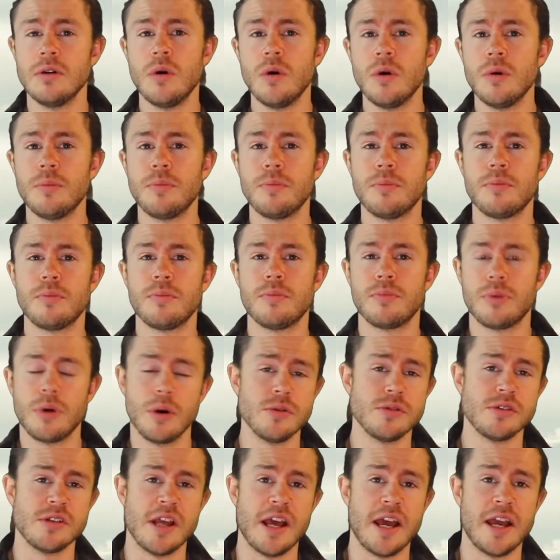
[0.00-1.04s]
or
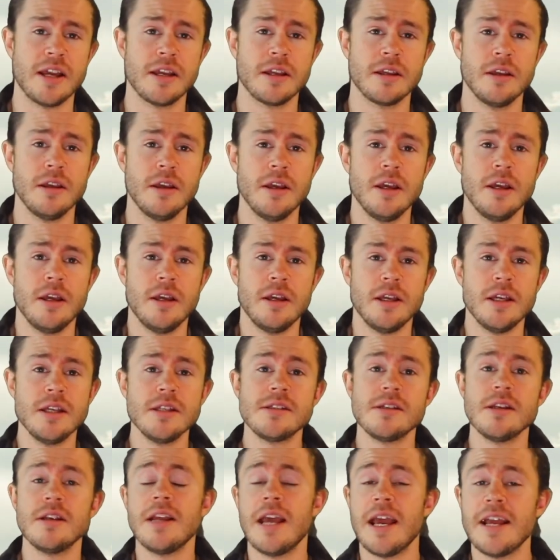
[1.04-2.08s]
Prozac,
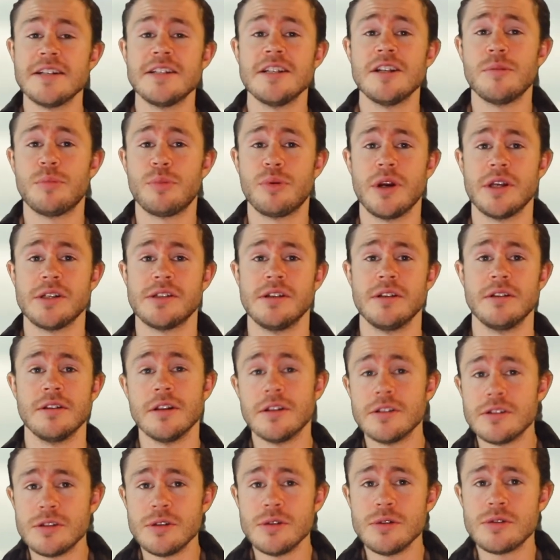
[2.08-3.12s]
is an antidepressant
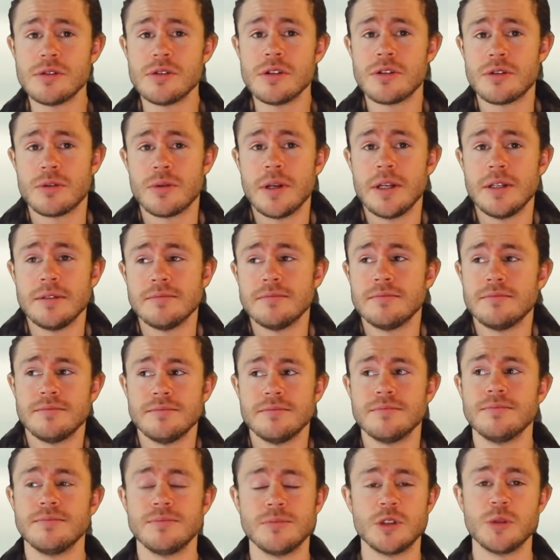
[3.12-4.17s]
that's used to treat
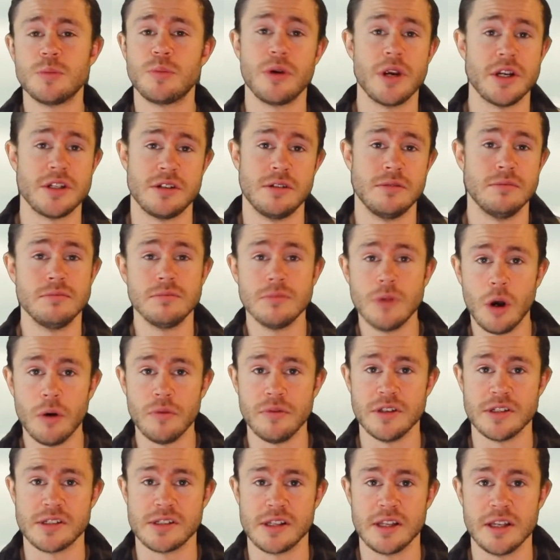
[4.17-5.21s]
depression,
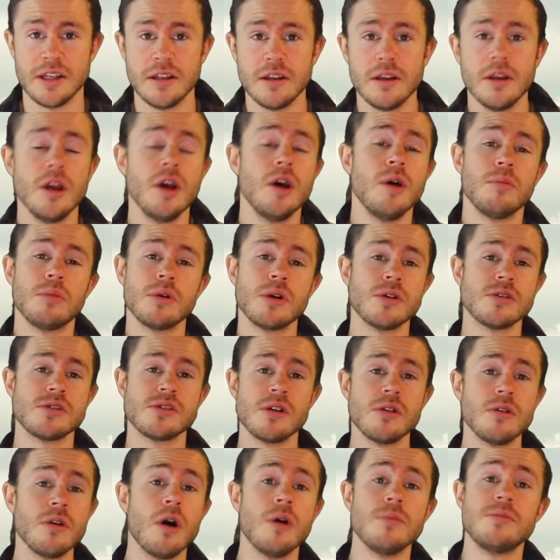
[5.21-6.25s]
obviously, but
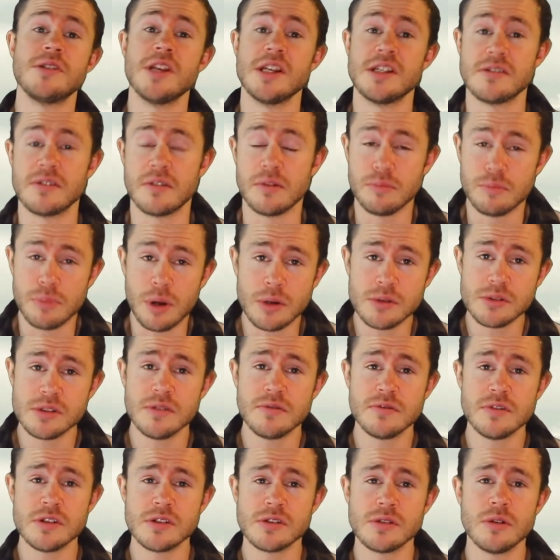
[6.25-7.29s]
also obsessive
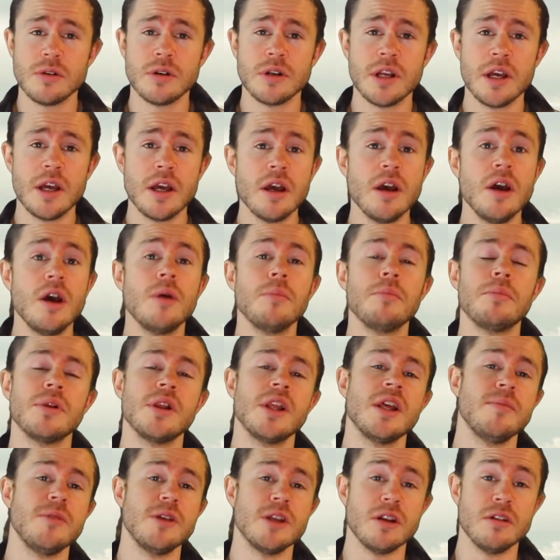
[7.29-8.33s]
compulsive disorder,
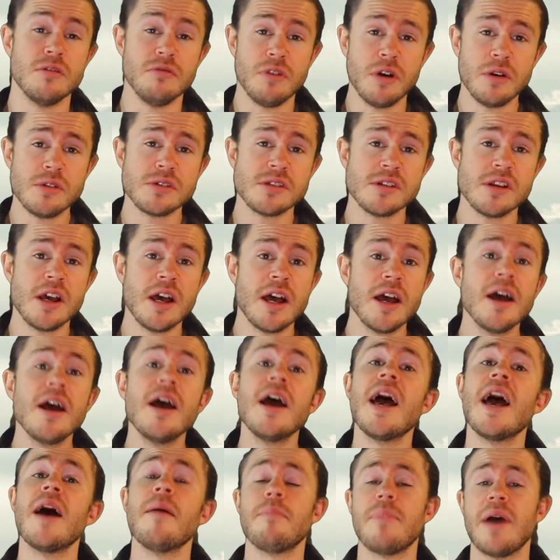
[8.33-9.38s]
bulimia nervosa,
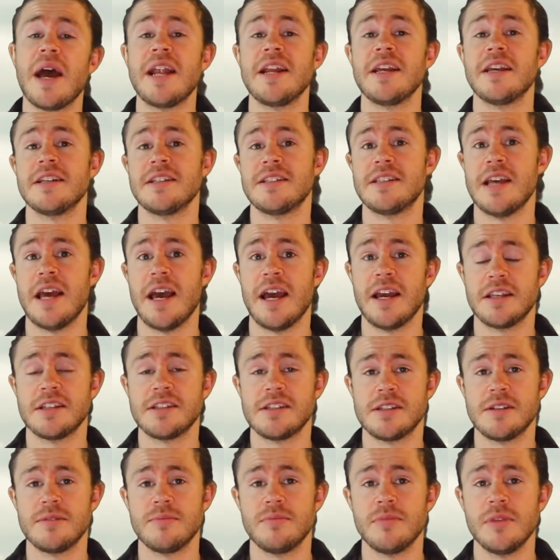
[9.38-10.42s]
and panic
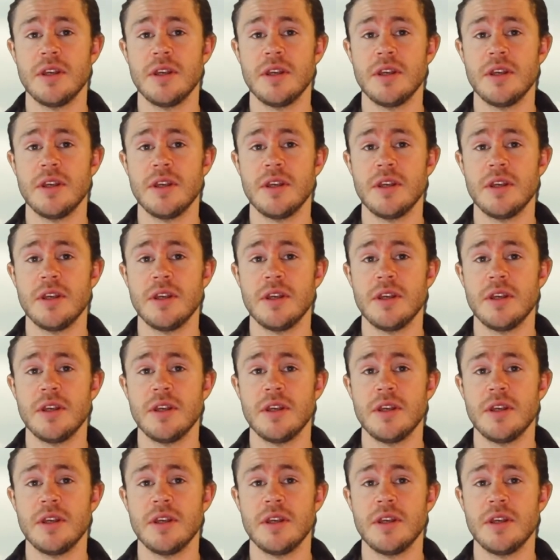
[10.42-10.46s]
attacks.